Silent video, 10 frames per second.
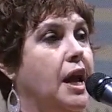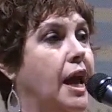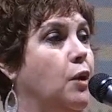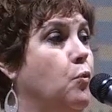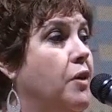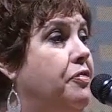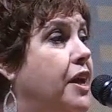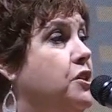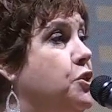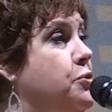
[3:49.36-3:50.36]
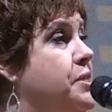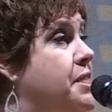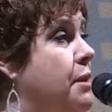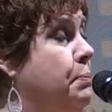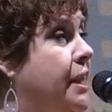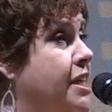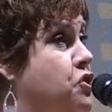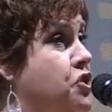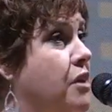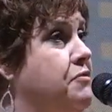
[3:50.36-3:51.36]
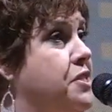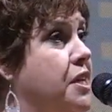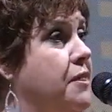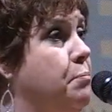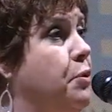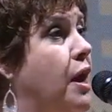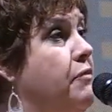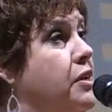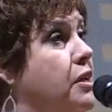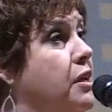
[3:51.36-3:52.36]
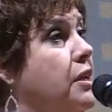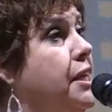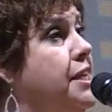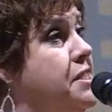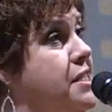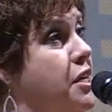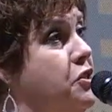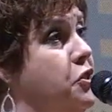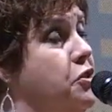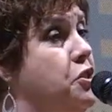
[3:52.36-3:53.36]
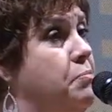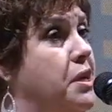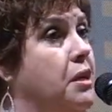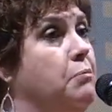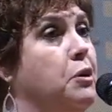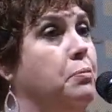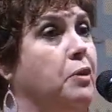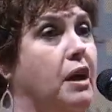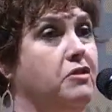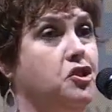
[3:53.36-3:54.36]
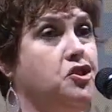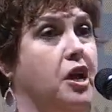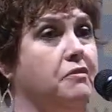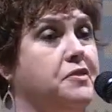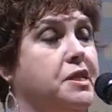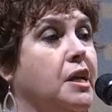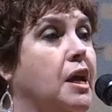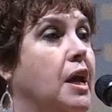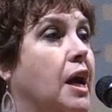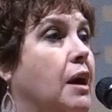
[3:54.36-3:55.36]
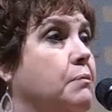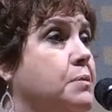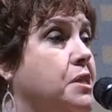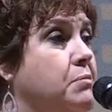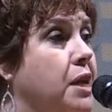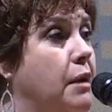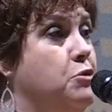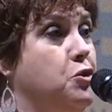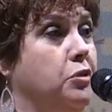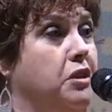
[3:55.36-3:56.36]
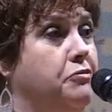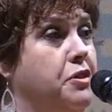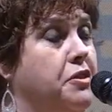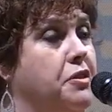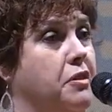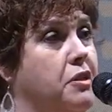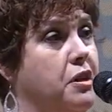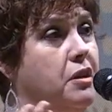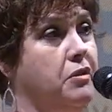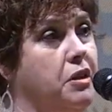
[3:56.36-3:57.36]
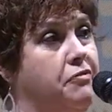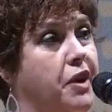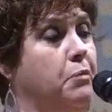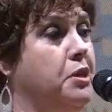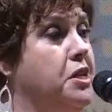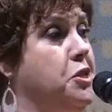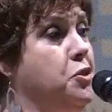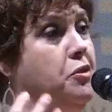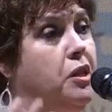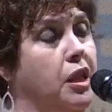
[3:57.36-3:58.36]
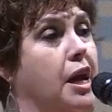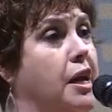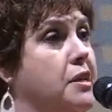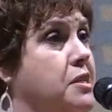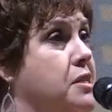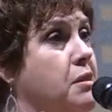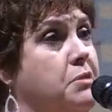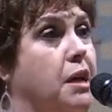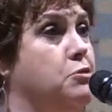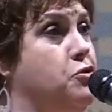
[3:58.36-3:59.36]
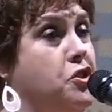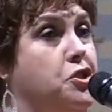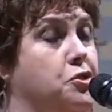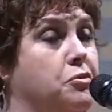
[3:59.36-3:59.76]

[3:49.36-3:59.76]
And what they do is they place chefs in the private elite sector to become their private chefs. Sometimes you live with the families or the clients, and sometimes you just do